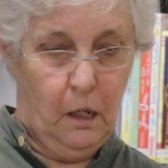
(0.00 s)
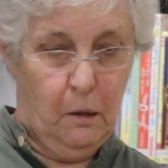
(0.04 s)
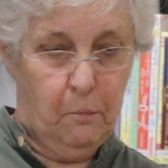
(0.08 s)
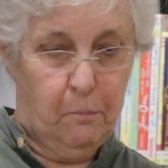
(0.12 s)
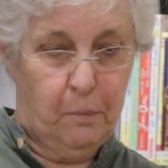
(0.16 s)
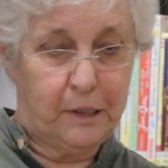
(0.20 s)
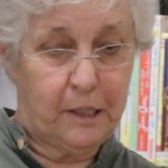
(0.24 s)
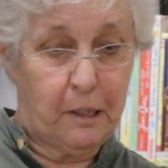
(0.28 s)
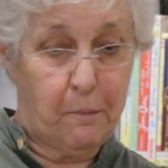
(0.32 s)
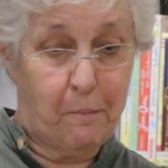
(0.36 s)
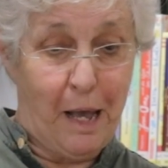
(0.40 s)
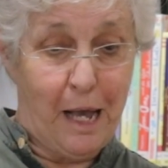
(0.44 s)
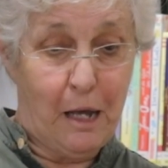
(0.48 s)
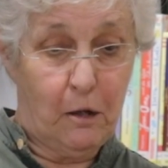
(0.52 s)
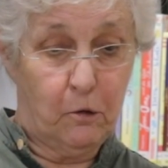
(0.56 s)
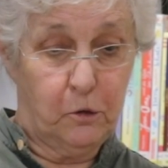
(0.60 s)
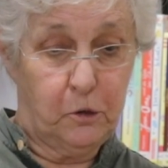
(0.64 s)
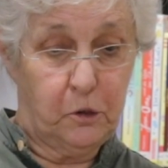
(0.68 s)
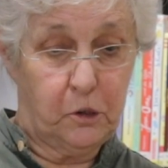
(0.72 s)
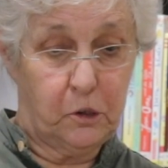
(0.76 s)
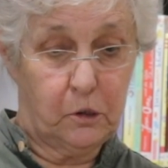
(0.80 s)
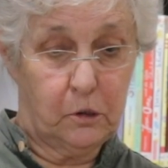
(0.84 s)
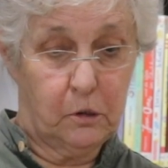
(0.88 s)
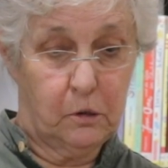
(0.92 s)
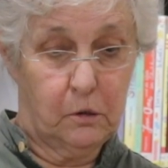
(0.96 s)
But the
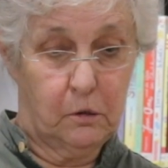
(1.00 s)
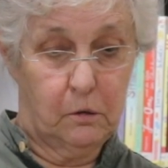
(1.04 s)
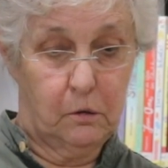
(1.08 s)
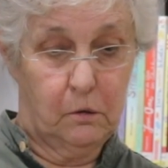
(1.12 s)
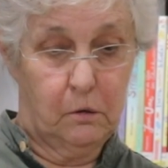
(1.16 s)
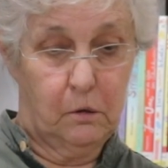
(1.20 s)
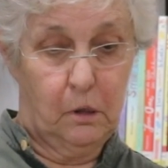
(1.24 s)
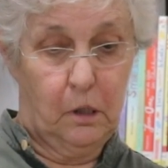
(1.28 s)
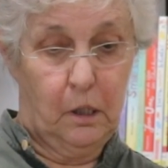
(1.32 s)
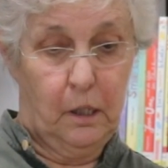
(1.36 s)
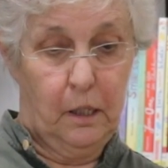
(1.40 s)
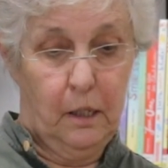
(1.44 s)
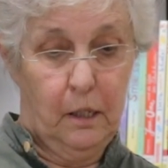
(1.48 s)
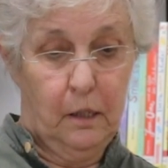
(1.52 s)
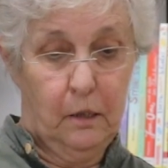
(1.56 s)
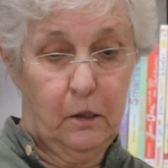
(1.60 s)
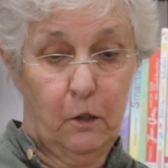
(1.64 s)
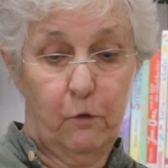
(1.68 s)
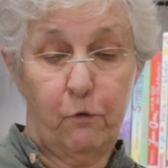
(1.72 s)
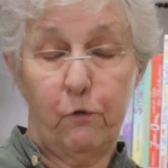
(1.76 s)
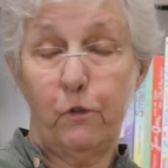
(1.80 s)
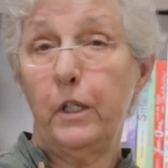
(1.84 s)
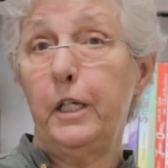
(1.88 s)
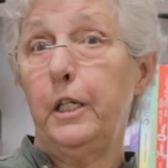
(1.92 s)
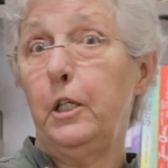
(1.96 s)
mouse,
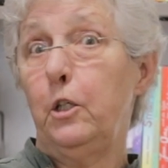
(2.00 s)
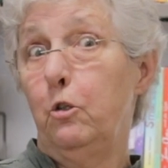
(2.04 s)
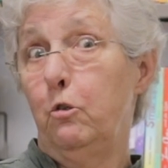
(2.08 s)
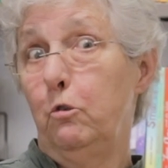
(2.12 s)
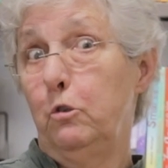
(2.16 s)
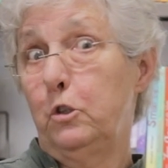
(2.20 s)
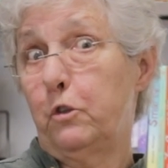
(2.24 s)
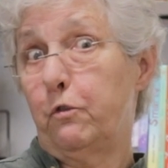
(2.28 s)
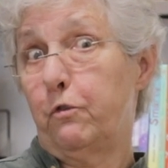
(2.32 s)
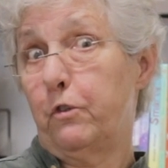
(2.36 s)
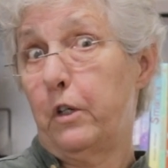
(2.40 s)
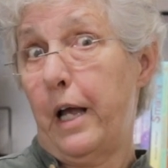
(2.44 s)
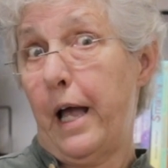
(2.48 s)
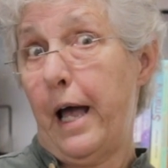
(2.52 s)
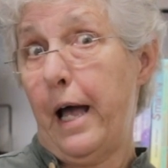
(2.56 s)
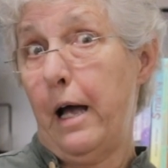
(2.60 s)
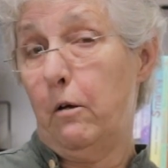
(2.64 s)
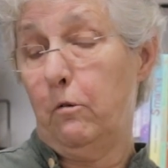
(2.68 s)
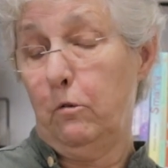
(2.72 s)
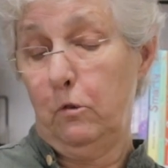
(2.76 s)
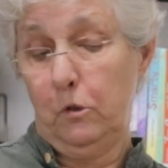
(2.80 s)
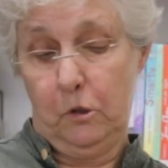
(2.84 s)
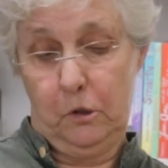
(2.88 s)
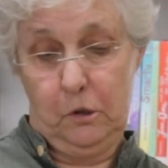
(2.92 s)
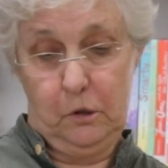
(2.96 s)
the flea used for a
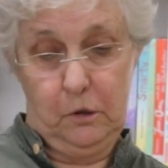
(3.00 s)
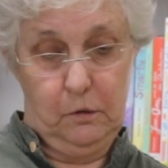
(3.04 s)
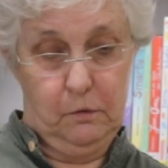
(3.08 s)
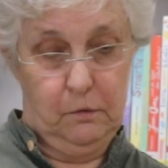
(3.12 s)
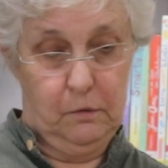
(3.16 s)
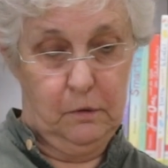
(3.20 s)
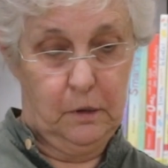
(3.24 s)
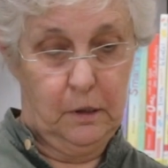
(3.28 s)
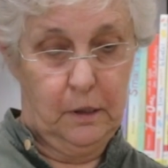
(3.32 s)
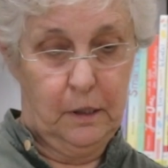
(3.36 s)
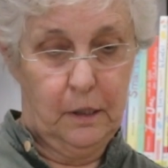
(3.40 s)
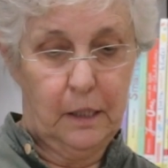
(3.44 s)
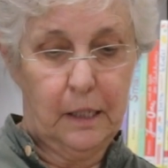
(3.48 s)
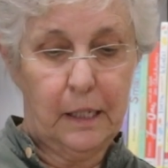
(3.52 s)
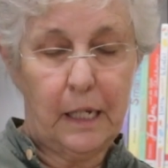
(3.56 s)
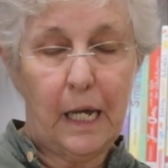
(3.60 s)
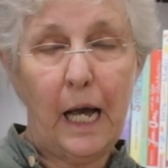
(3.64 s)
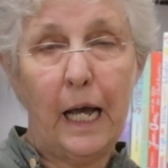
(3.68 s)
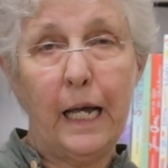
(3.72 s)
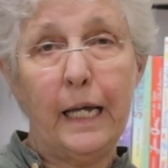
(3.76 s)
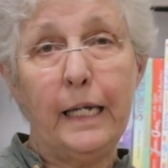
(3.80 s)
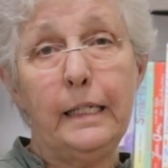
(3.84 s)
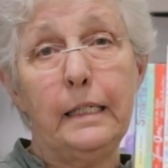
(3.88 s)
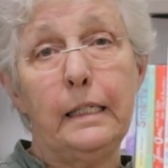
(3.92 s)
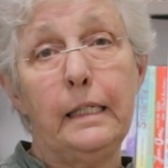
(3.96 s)
house,
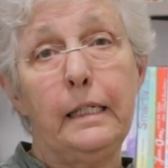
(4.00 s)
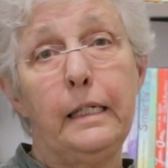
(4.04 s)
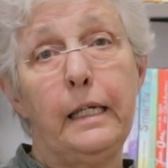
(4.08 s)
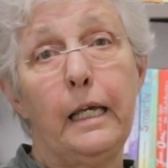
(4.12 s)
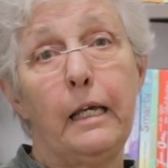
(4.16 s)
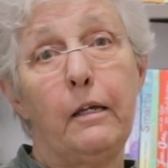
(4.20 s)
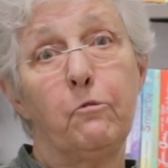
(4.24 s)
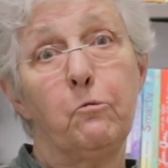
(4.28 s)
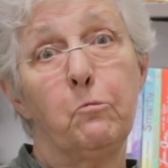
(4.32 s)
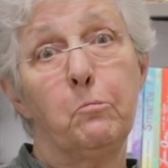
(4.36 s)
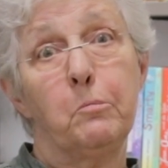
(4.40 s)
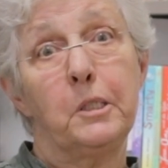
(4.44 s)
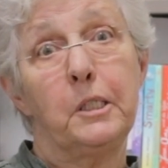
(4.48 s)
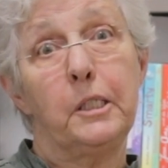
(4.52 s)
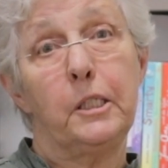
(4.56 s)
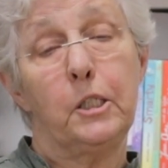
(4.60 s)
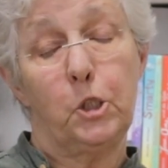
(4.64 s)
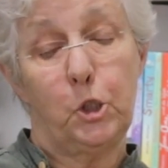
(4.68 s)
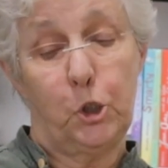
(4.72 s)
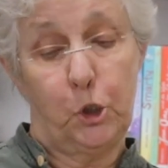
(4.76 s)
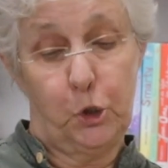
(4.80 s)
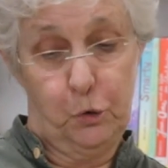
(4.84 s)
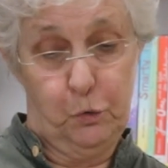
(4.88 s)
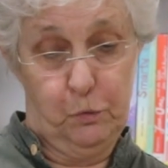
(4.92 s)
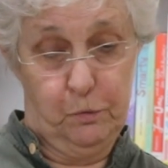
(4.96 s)
kindly gave him a
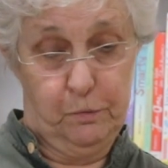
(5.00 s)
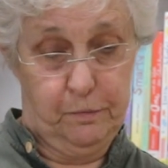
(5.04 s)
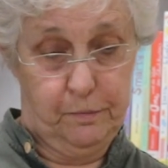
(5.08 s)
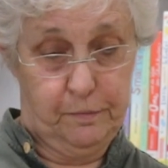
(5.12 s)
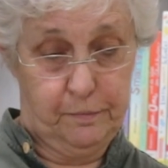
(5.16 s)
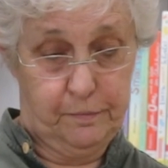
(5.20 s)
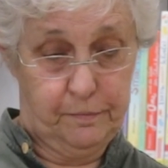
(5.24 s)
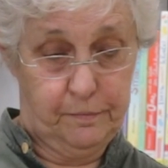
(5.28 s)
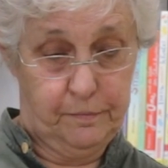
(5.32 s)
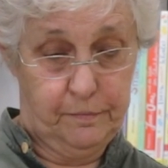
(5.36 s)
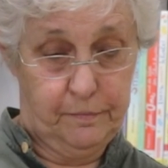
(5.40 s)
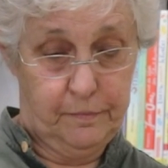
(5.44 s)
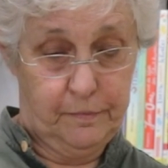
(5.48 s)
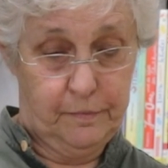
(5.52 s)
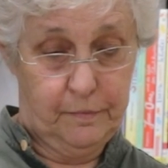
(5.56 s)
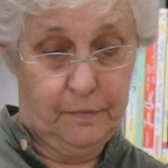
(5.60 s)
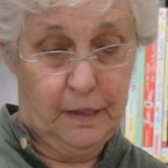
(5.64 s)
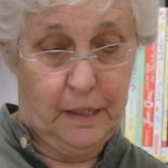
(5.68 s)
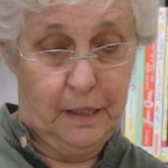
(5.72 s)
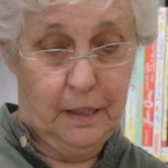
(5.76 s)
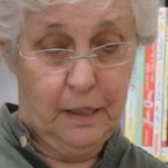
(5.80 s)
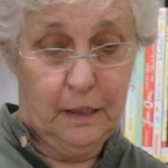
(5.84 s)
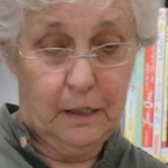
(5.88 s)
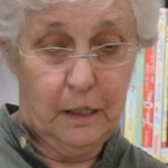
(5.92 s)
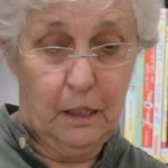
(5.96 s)
tissue.
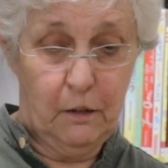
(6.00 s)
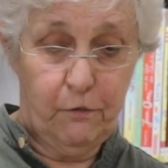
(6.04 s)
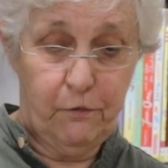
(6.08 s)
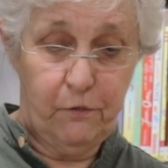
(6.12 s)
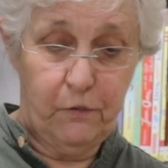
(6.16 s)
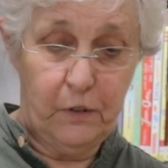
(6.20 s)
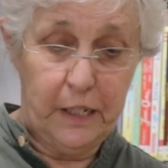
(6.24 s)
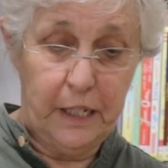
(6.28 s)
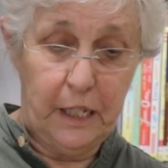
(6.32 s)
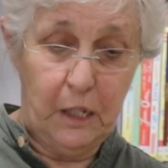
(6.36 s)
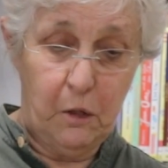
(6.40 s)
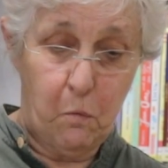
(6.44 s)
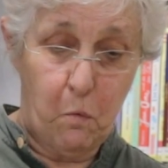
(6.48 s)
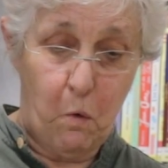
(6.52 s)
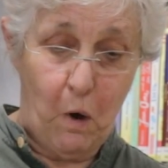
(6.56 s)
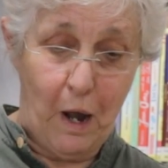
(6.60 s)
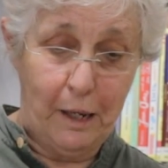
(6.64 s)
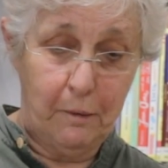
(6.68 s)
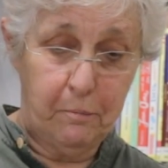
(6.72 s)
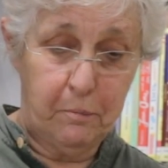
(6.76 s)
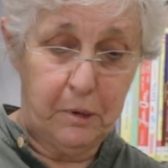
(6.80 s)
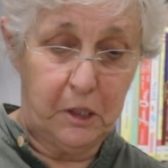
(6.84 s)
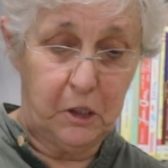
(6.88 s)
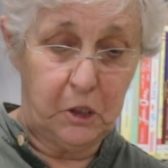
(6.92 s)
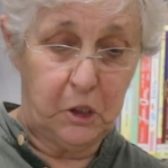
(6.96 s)
The flea
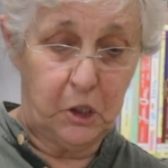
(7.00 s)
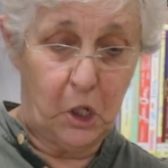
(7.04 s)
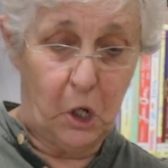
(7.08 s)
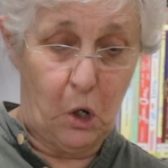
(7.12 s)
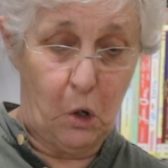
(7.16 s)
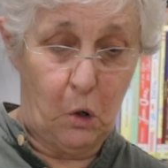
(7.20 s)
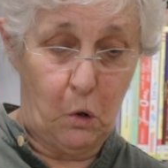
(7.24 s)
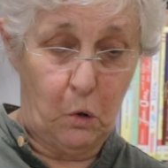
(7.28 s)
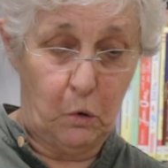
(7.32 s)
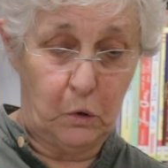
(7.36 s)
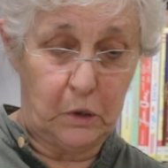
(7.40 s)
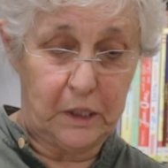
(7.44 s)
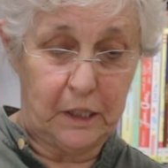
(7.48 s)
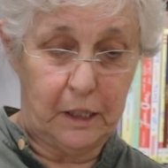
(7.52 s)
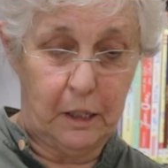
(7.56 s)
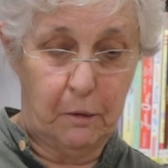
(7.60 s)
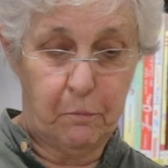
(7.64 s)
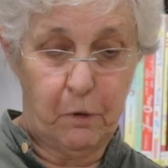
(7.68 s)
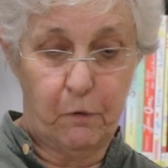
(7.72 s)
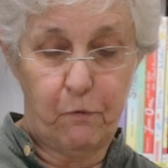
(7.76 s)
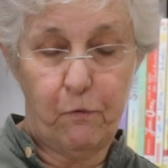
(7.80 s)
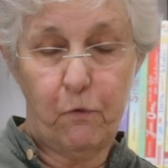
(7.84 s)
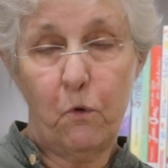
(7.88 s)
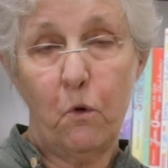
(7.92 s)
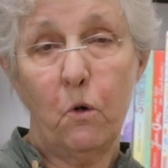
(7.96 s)
wiped his nose, and
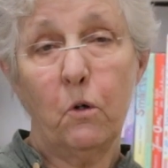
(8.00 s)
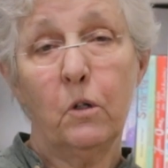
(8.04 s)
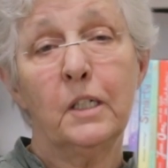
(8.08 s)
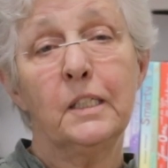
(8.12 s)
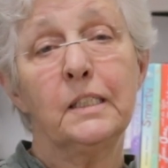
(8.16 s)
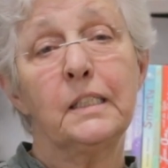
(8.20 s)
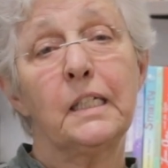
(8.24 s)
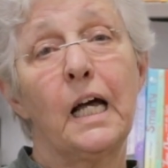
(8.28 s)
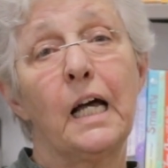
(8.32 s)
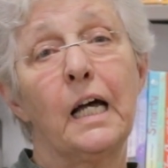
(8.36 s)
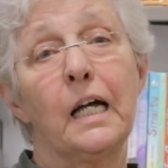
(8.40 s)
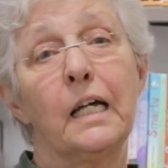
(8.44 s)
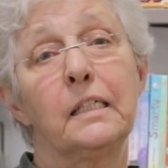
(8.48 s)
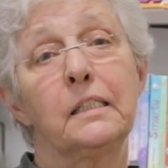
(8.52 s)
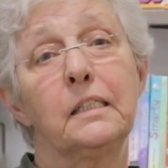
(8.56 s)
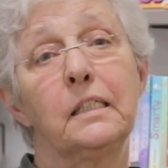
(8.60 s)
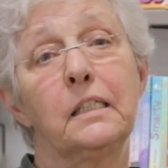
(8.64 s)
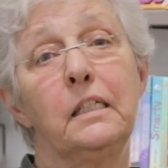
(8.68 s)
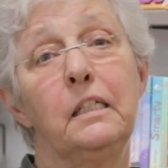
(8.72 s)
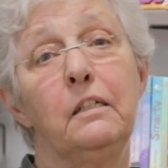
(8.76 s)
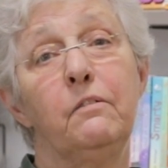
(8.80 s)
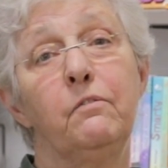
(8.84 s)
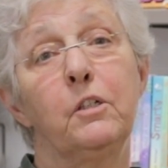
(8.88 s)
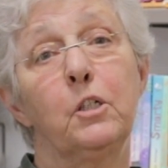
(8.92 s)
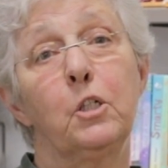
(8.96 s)
before his eyes
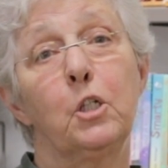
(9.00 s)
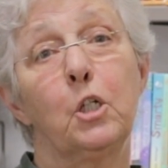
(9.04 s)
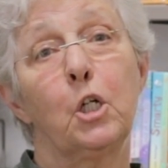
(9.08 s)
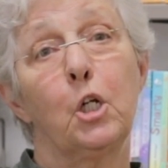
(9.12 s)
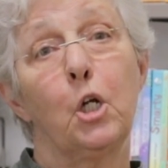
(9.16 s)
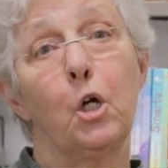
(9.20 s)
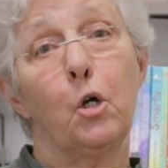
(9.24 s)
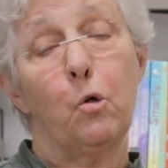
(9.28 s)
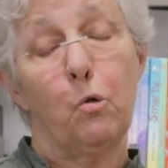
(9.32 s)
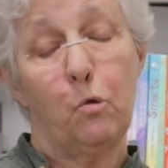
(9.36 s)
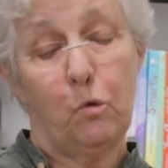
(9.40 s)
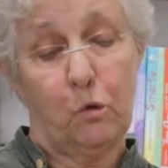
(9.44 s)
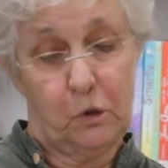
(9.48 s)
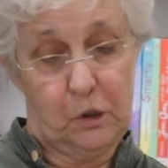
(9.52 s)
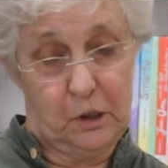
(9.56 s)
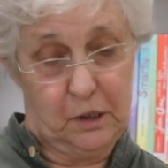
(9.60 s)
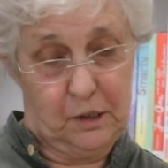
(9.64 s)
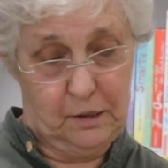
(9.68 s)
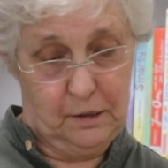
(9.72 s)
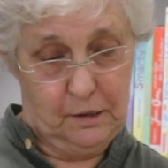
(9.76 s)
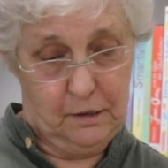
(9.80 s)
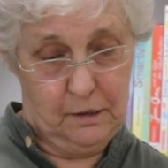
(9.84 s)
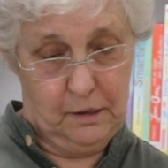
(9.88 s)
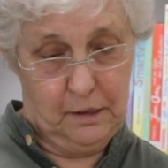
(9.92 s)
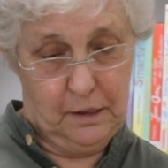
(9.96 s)
had even
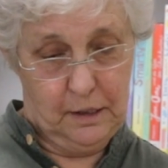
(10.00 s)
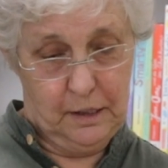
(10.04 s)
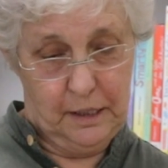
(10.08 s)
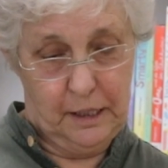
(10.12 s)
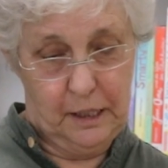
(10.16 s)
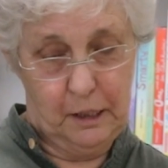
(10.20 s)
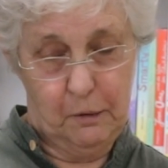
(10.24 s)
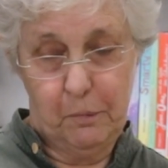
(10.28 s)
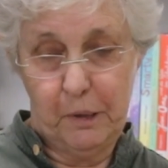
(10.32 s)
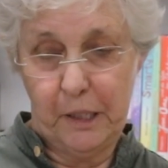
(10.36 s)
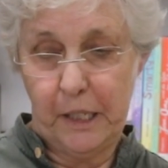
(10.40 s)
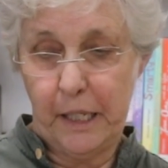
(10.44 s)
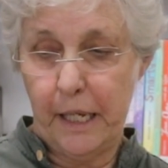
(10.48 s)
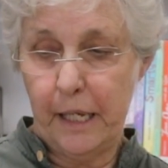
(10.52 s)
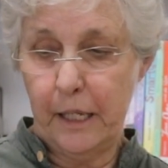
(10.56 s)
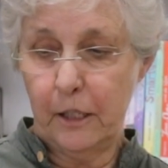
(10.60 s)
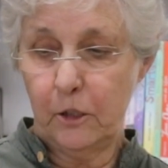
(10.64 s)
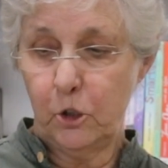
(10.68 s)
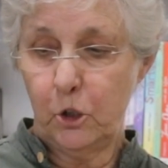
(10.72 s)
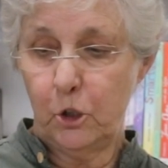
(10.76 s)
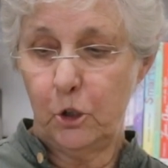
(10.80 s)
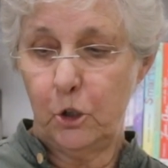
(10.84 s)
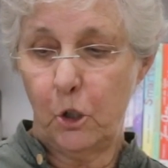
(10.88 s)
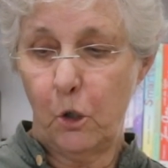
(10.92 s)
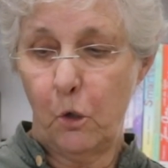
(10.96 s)
closed, he
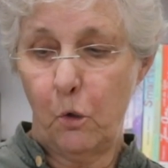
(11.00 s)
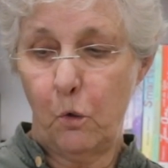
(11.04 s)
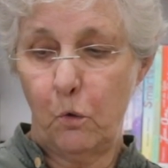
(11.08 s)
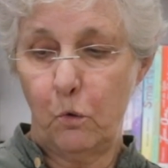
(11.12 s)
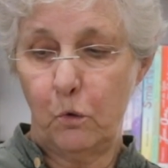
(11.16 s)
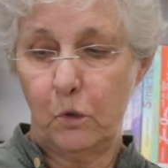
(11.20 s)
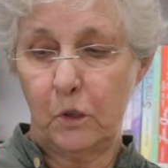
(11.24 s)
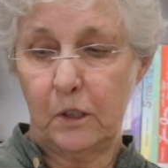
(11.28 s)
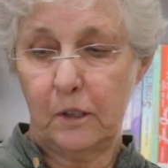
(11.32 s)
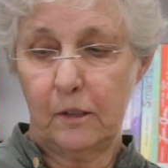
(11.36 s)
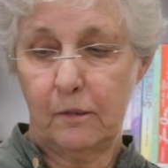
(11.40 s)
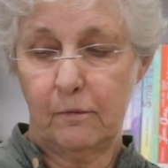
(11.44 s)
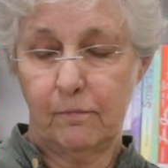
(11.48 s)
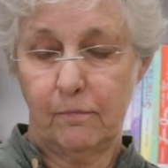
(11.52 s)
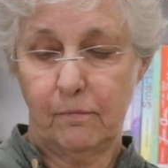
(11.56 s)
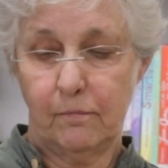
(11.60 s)
began to doze.